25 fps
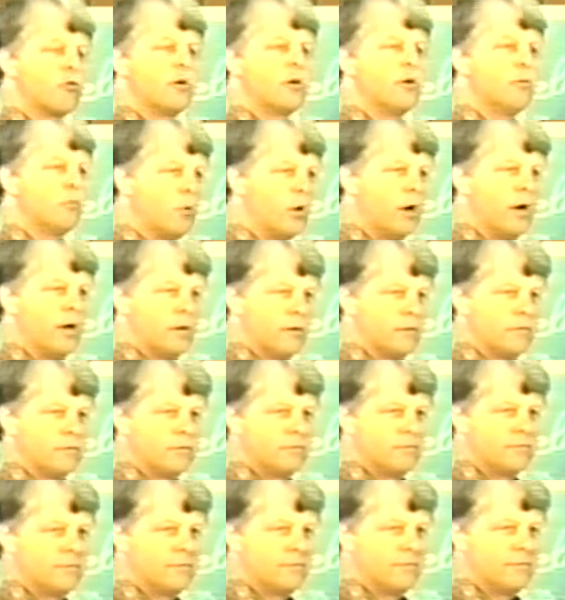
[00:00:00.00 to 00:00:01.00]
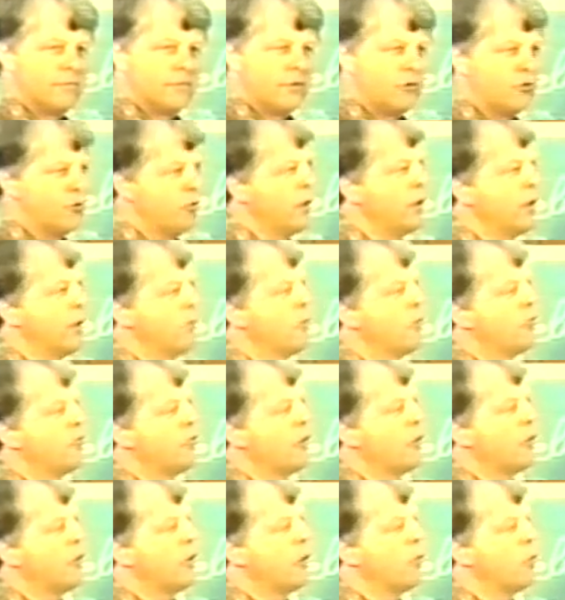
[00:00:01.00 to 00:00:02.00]
him well. Treat him as
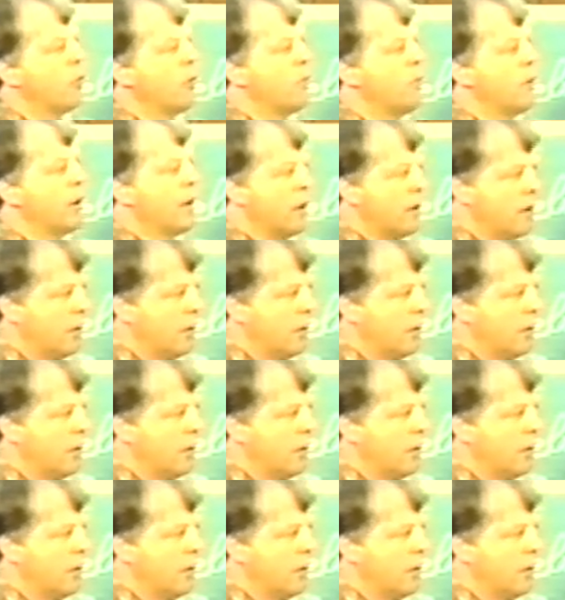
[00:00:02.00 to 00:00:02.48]
though he were me.